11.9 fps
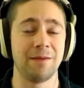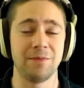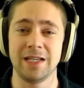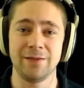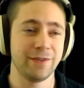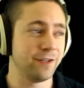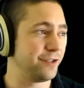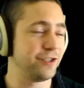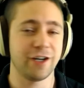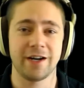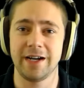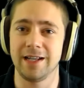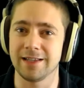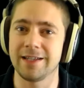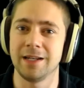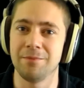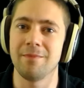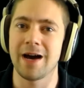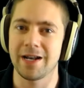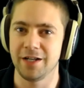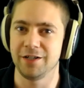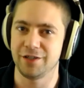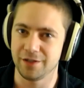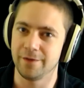Even a child can
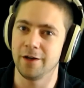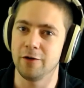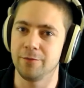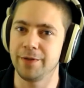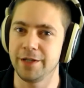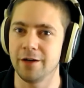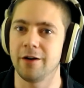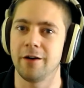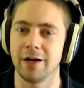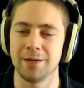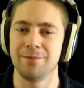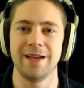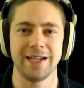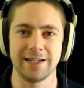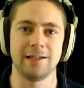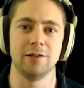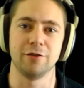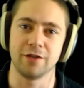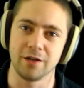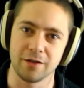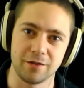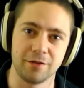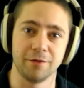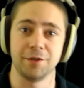manage the OPR and make it look
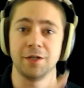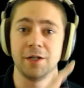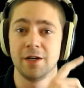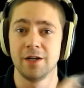good.